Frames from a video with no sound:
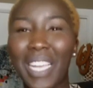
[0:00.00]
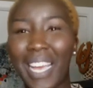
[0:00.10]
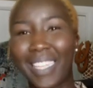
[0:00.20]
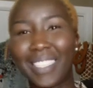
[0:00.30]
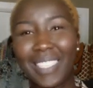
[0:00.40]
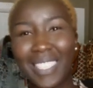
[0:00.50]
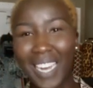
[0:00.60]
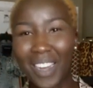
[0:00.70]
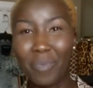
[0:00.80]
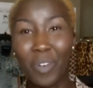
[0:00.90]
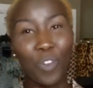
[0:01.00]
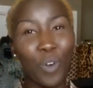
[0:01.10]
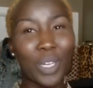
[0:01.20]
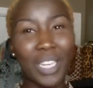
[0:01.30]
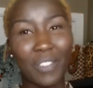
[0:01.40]
And
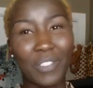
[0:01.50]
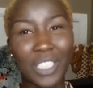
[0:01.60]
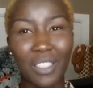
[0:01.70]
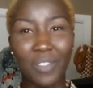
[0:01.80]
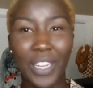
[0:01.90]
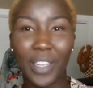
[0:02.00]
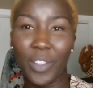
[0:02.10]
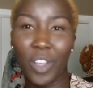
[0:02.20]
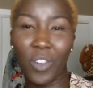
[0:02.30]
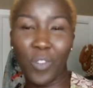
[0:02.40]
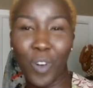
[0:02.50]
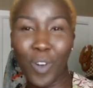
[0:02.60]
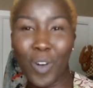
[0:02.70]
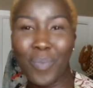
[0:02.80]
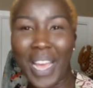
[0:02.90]
before we dive into the video though,
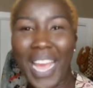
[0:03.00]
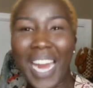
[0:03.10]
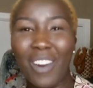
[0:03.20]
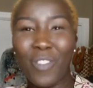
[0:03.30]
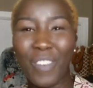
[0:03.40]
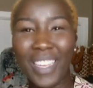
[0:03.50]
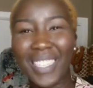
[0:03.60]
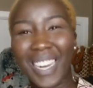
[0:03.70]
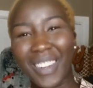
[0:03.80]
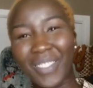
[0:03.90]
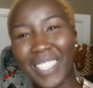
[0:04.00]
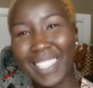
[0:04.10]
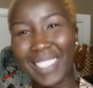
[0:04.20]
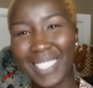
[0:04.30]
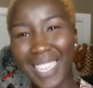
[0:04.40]
for my outfit of
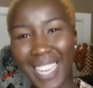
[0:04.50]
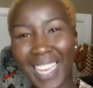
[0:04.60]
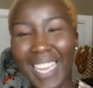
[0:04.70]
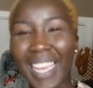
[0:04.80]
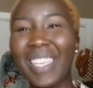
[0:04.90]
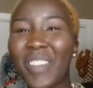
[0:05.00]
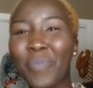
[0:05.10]
the day,